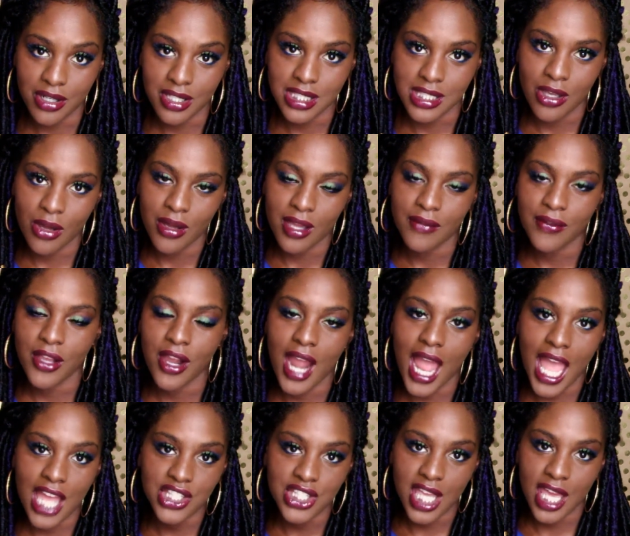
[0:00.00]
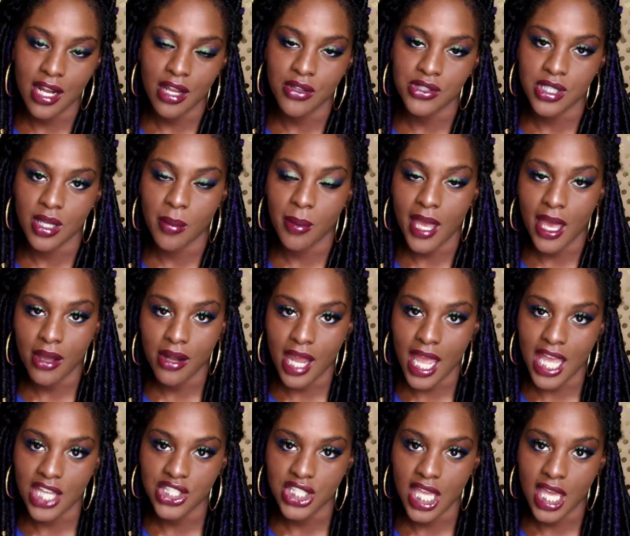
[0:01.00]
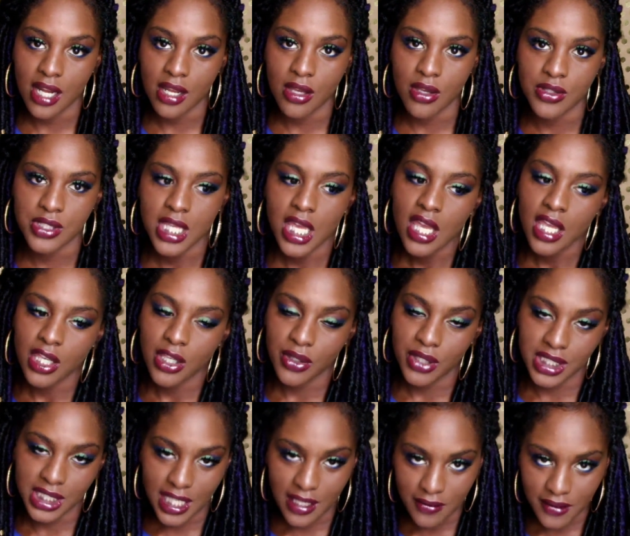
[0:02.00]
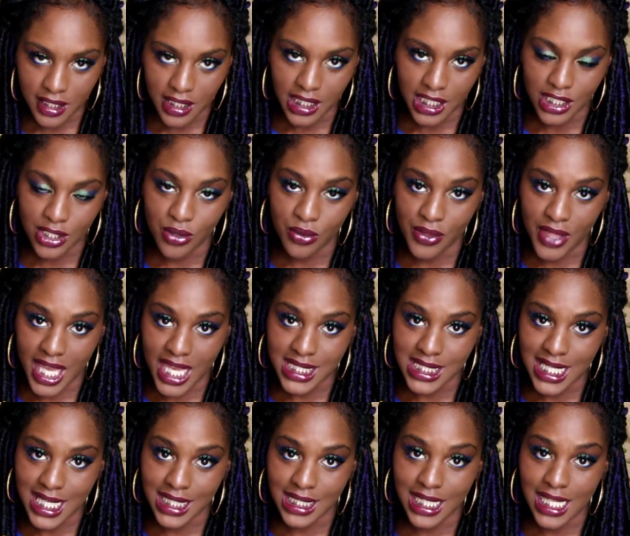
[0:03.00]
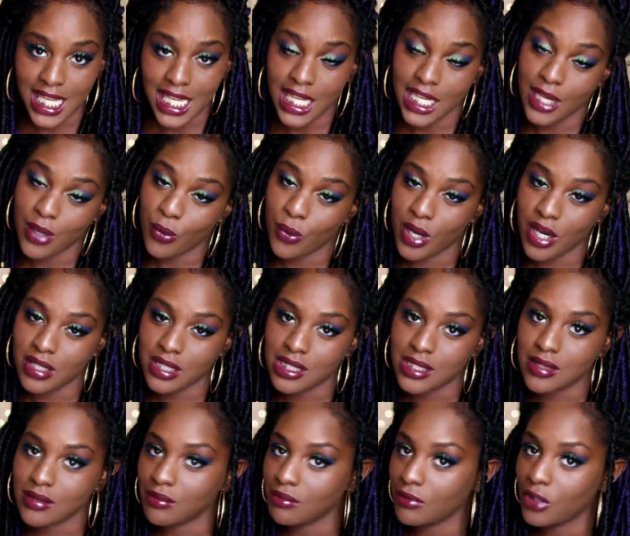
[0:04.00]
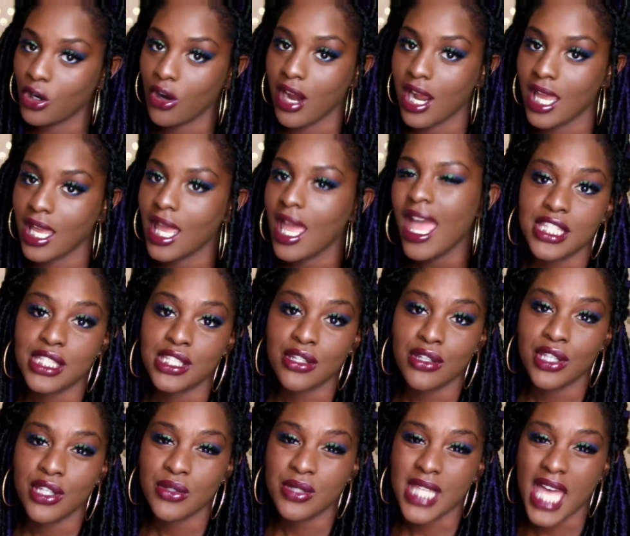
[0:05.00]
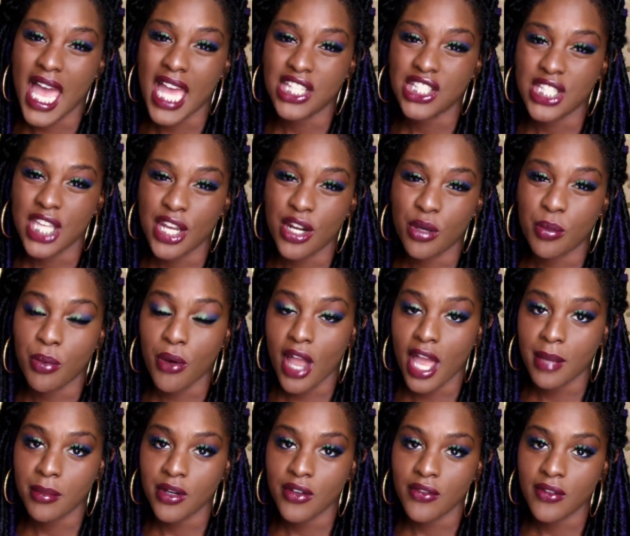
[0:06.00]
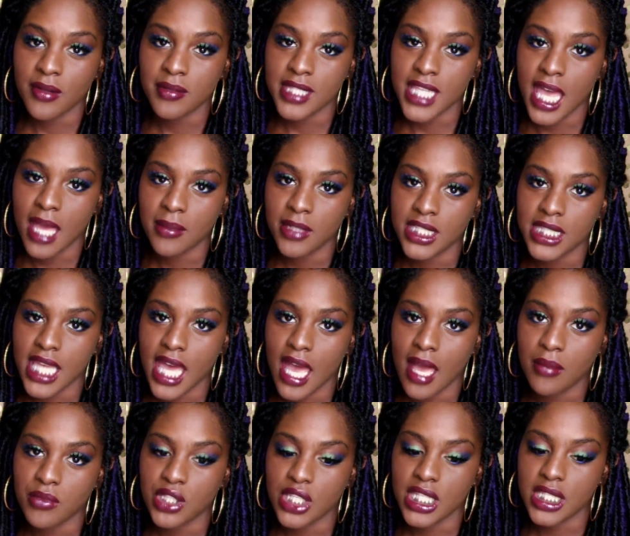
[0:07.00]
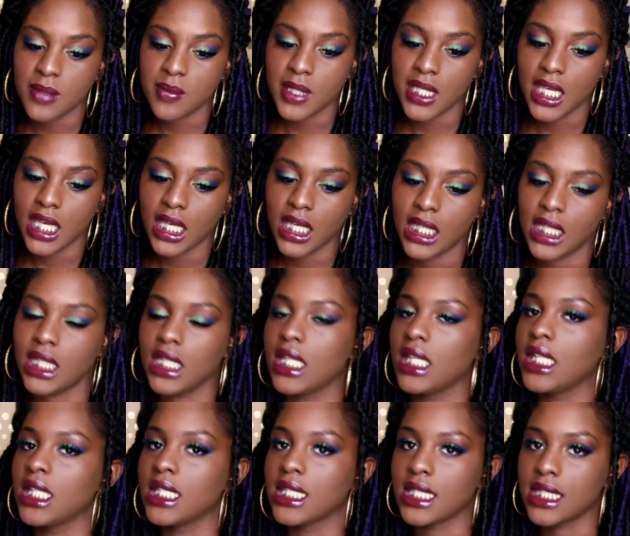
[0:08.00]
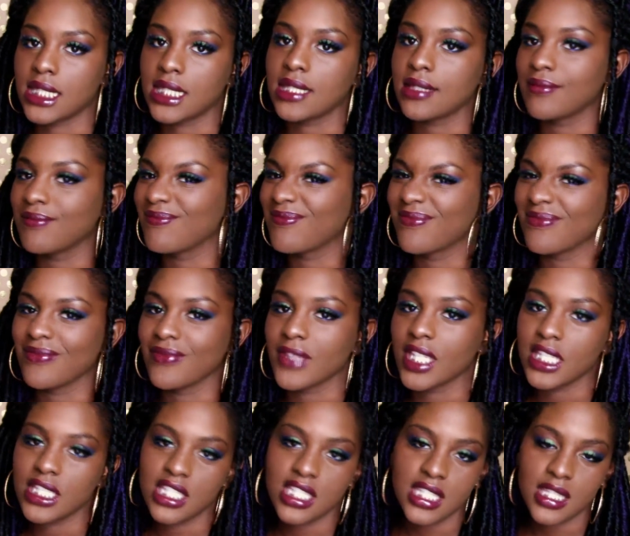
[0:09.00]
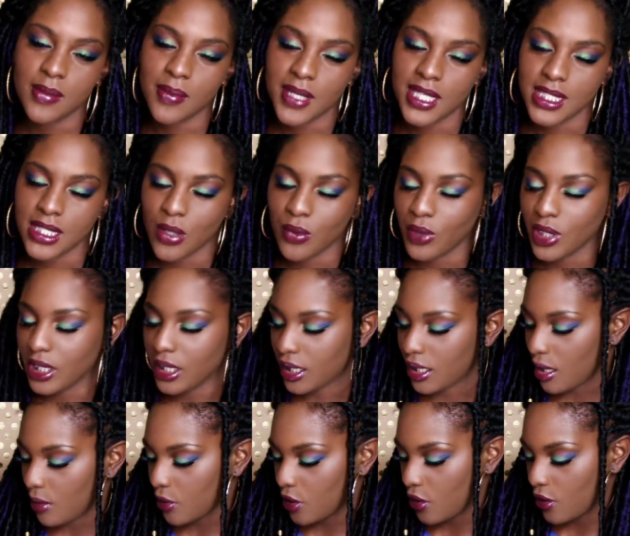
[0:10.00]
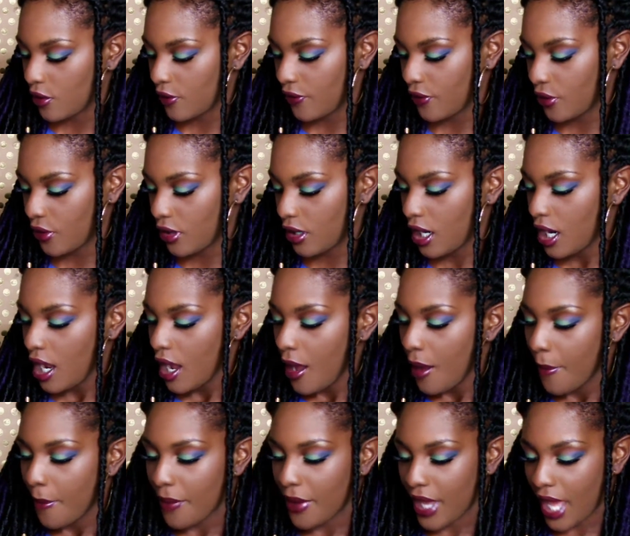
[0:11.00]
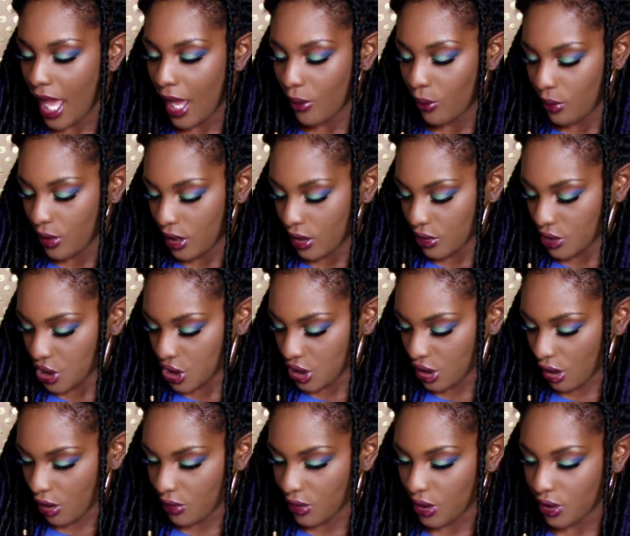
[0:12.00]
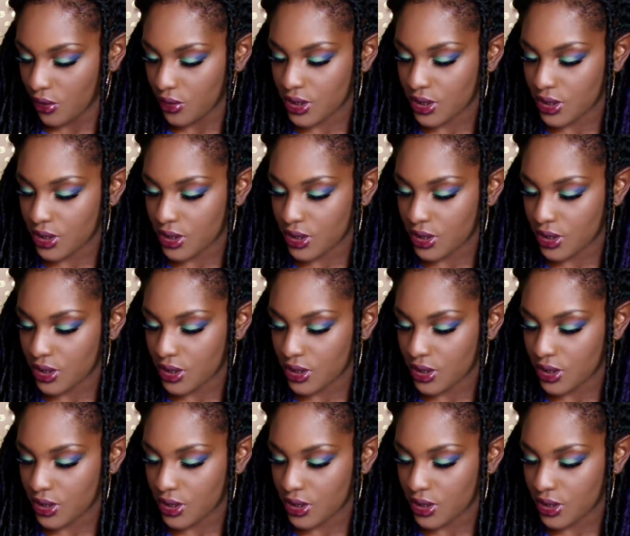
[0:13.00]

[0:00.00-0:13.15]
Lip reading: So if your eyeshadows are powder eyeshadows, you could definitely do that technique and it works great. I still use eyeshadow primer from time to time just because it just depends on what look I'm going for, but I will show you.